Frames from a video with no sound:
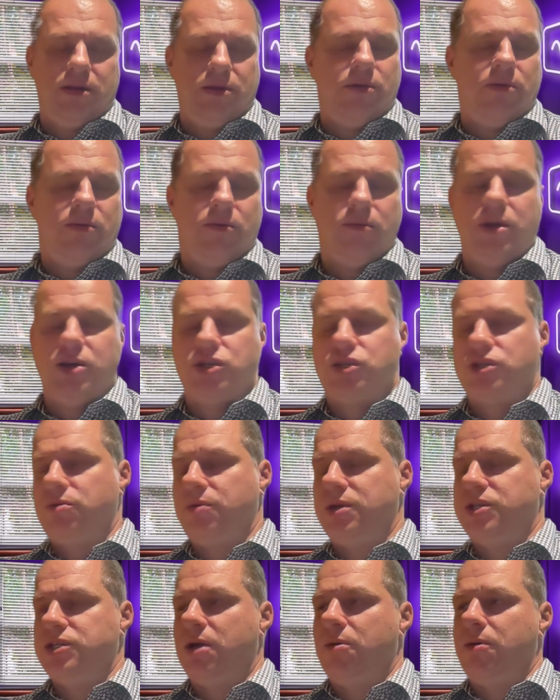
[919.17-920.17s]
which
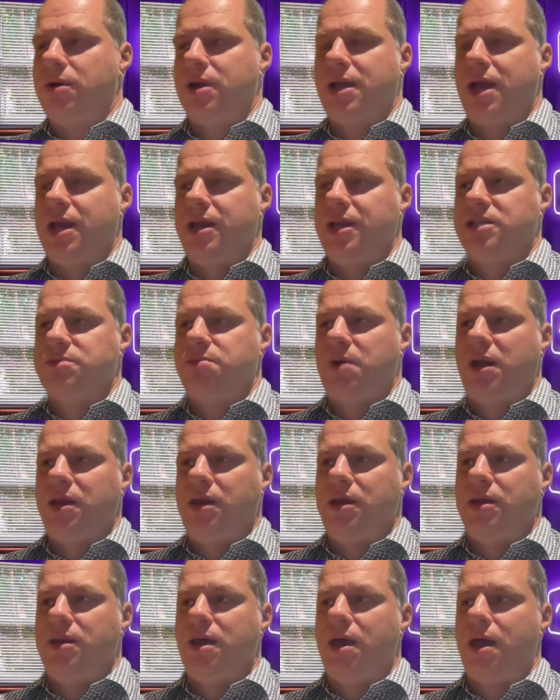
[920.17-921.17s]
can
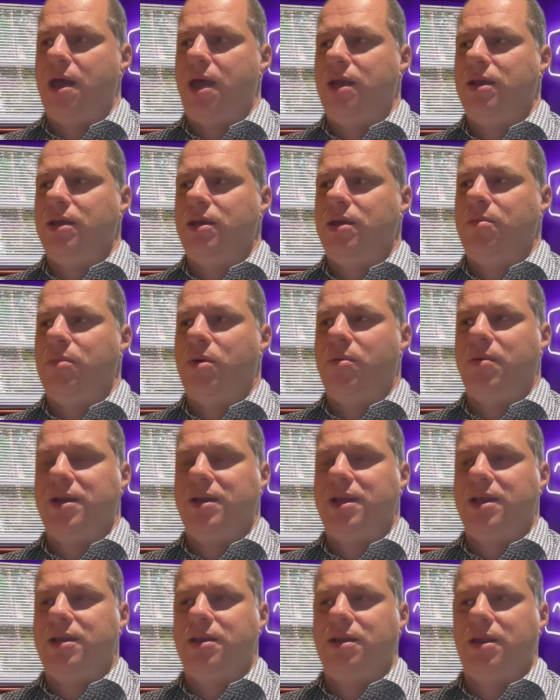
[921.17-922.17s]
explain in a moment,
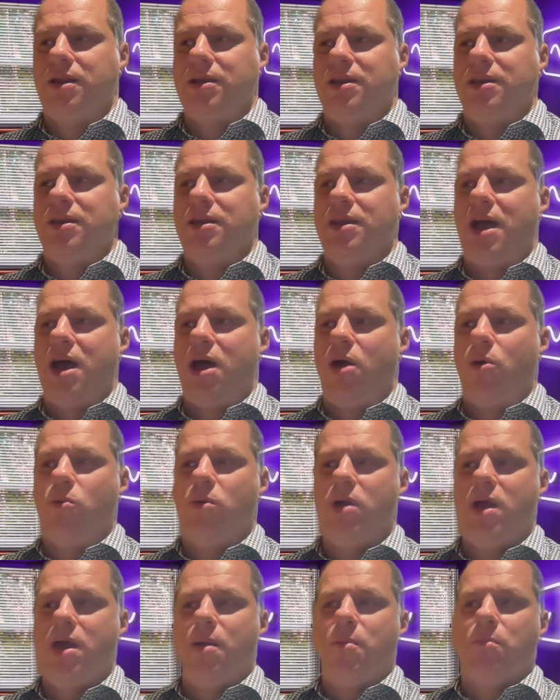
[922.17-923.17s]
that
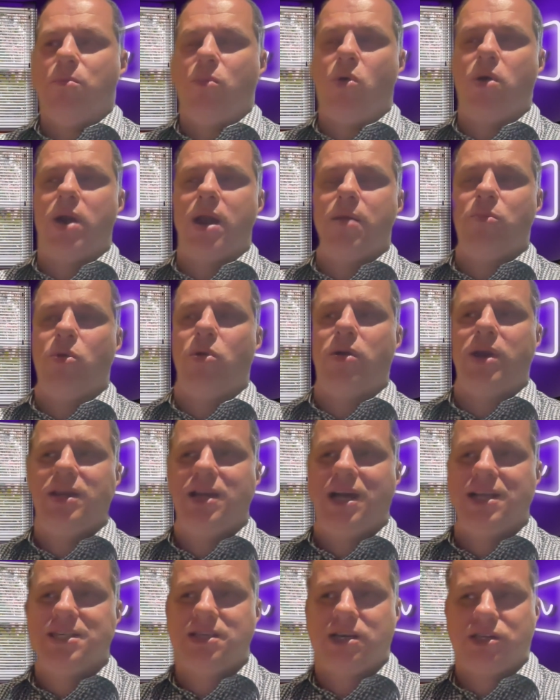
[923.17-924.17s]
now more and more
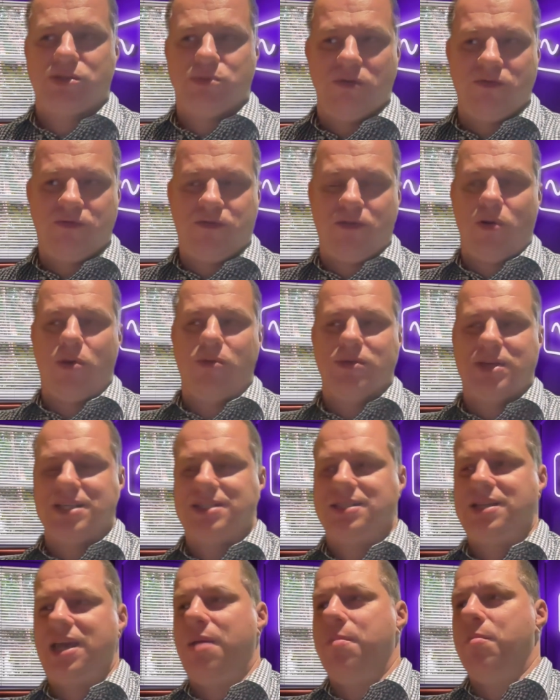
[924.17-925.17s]
industries will follow the
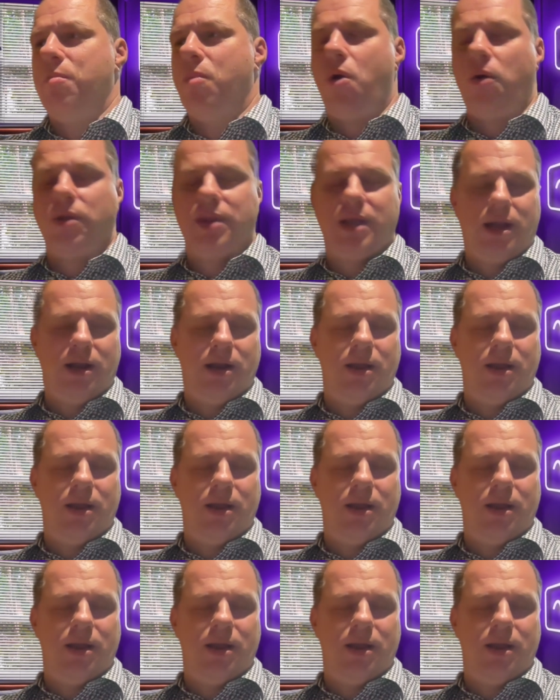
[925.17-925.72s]
same model